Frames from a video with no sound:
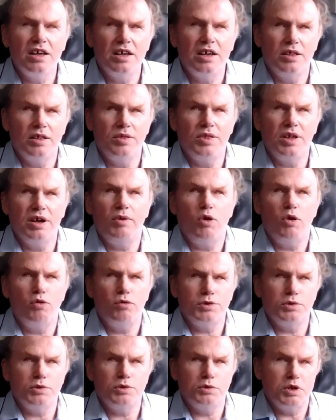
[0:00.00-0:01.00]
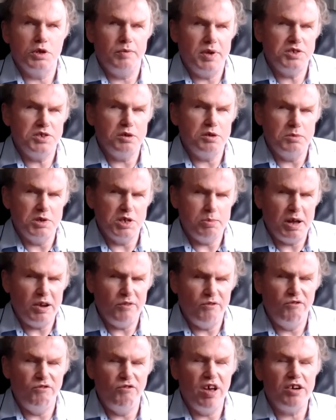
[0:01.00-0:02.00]
There are all sorts of estimates about a
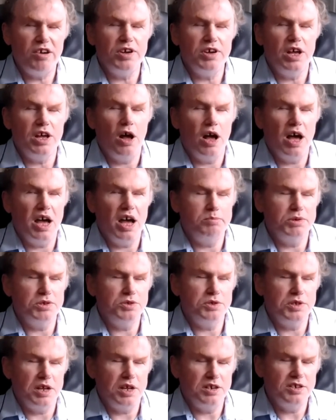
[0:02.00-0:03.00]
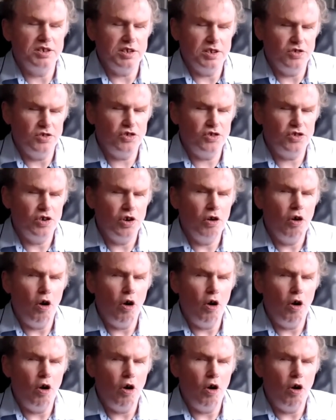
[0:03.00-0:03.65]
very high percentage